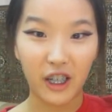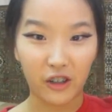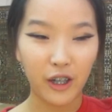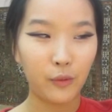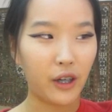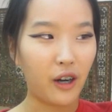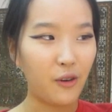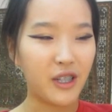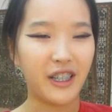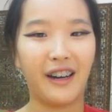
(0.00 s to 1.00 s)
area where I
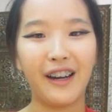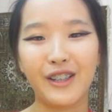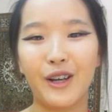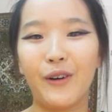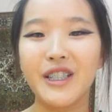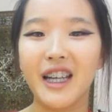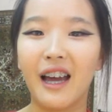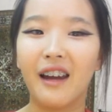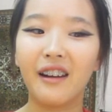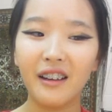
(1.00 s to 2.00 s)
was sitting, so I was
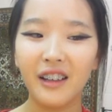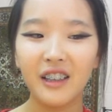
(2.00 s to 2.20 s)
like,